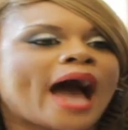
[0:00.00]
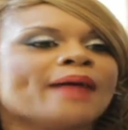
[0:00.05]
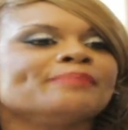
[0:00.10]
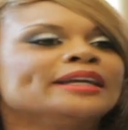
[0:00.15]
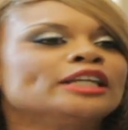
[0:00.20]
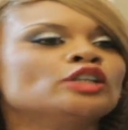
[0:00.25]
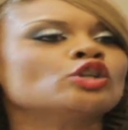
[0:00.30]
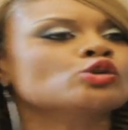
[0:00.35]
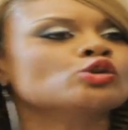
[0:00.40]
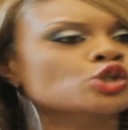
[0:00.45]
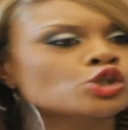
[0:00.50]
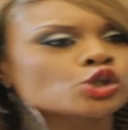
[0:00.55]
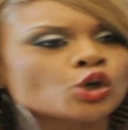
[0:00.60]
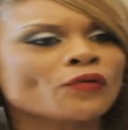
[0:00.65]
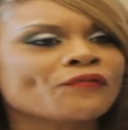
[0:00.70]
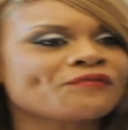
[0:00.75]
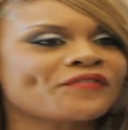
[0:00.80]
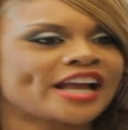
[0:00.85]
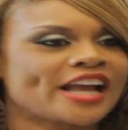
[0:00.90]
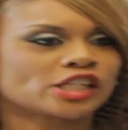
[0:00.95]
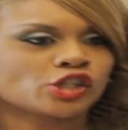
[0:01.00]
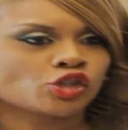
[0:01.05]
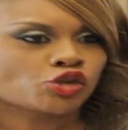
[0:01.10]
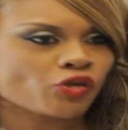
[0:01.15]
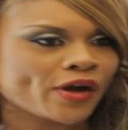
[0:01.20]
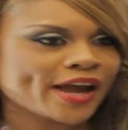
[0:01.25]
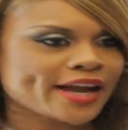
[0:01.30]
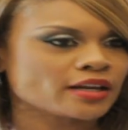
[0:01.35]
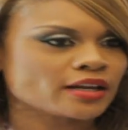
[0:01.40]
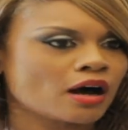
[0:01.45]
I mean, you
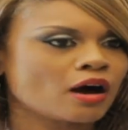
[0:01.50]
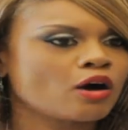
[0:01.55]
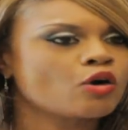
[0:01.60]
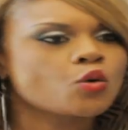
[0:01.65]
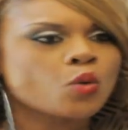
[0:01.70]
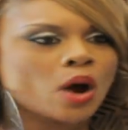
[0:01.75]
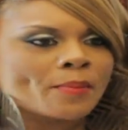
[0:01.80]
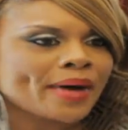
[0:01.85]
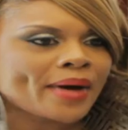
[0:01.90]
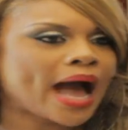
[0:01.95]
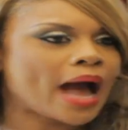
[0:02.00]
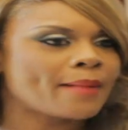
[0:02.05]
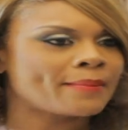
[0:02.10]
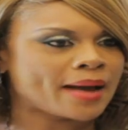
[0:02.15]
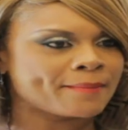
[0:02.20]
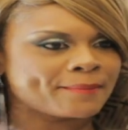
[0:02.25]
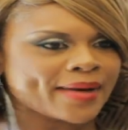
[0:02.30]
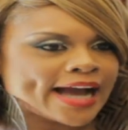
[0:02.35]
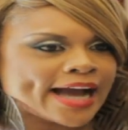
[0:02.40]
two-faced traitor who went behind